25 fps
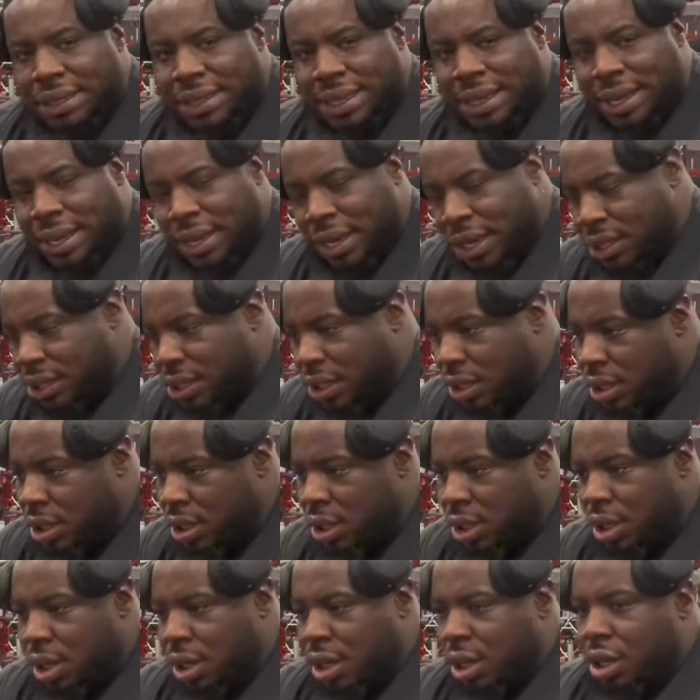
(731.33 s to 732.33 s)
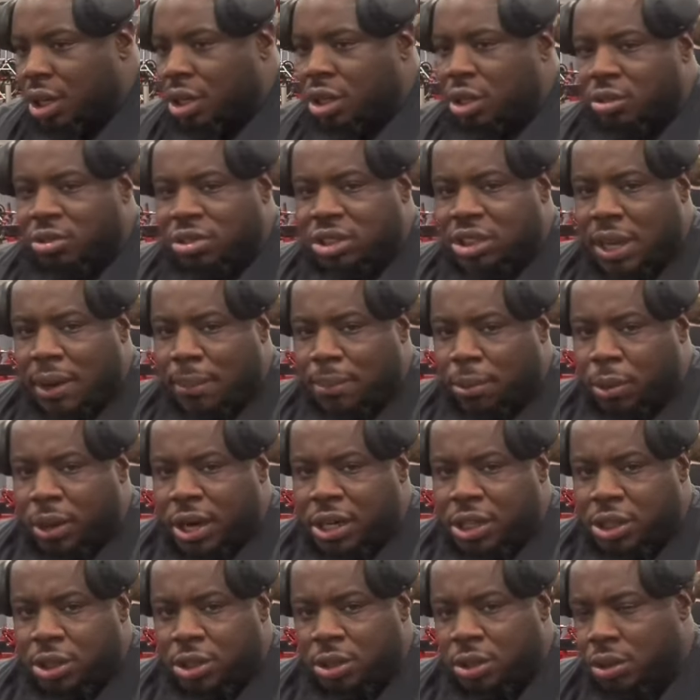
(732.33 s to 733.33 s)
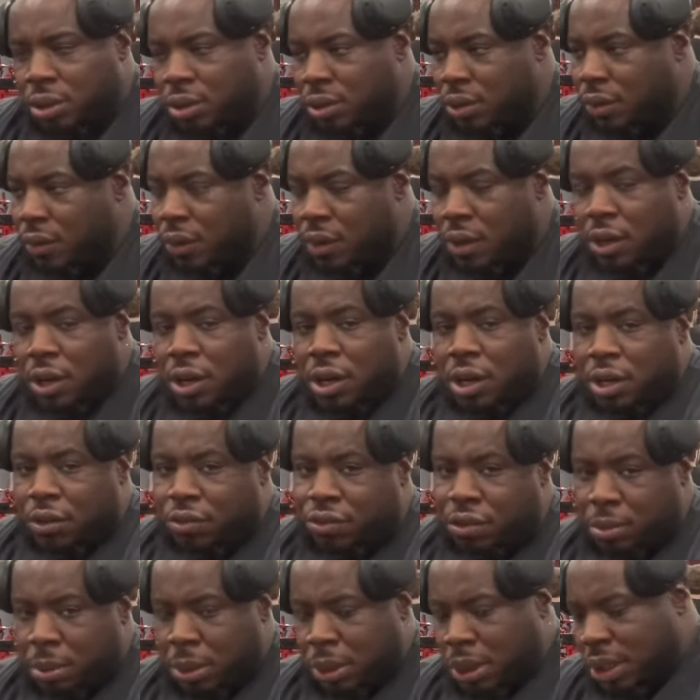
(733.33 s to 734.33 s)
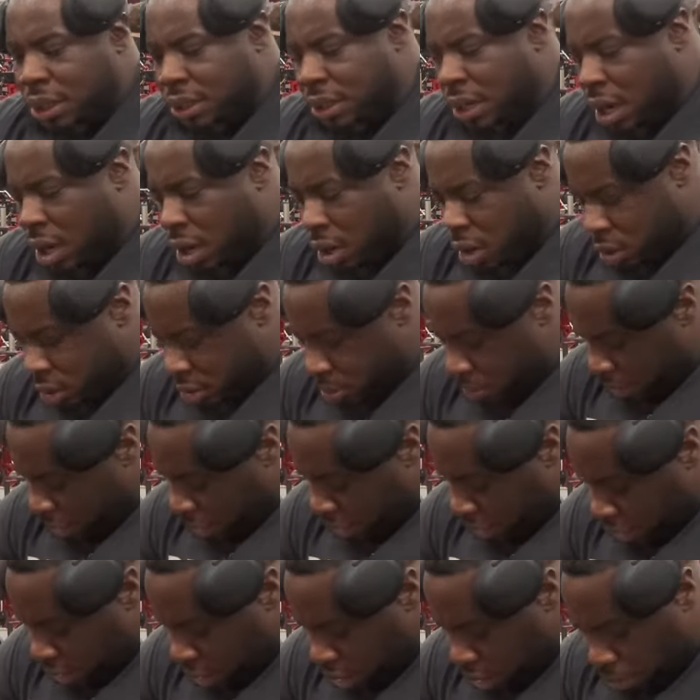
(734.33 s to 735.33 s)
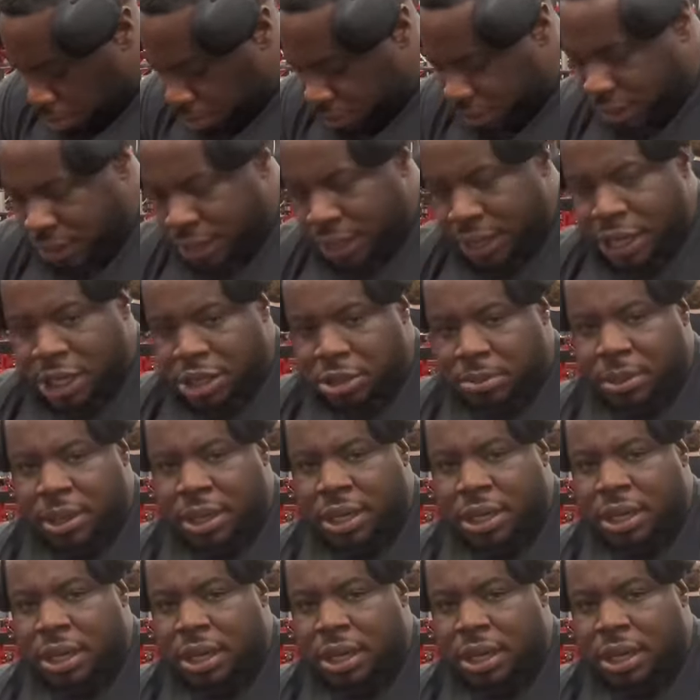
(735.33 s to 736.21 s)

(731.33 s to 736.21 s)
legs, gonna separate you from the little dogs. Meaning, complete legs meaning